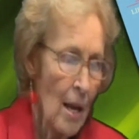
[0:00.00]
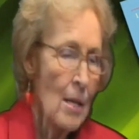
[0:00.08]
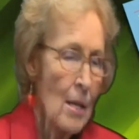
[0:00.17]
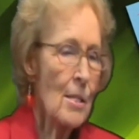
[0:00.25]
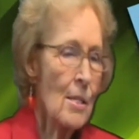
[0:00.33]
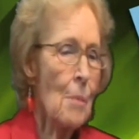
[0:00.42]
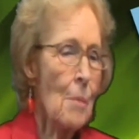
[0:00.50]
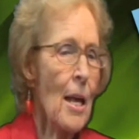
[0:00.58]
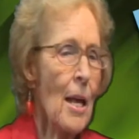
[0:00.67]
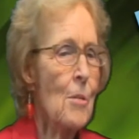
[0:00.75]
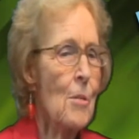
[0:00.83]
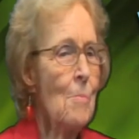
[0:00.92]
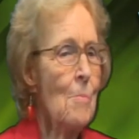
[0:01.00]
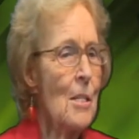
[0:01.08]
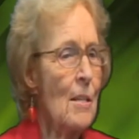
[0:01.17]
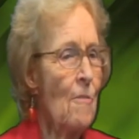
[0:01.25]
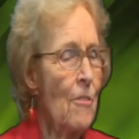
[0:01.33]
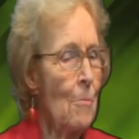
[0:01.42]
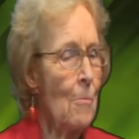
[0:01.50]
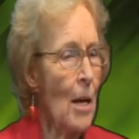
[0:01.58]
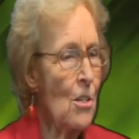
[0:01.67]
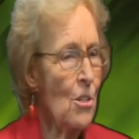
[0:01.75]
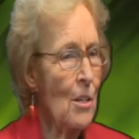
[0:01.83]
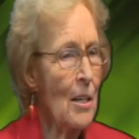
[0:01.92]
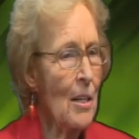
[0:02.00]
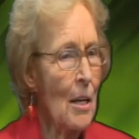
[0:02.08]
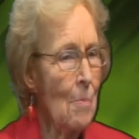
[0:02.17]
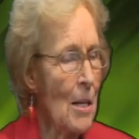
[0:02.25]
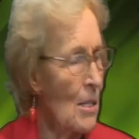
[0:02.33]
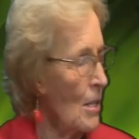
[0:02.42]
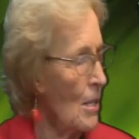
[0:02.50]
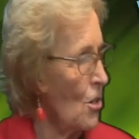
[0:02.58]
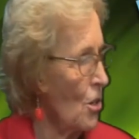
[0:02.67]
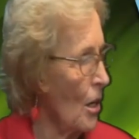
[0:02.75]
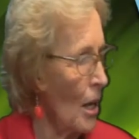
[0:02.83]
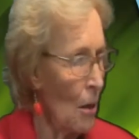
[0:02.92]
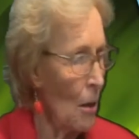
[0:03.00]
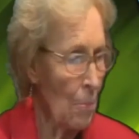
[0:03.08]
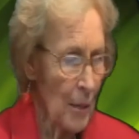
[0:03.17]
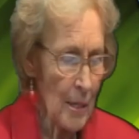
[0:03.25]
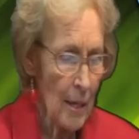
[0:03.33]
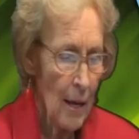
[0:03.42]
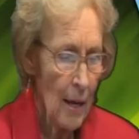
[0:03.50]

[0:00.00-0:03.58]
Sometimes misinformation can be such a culprit.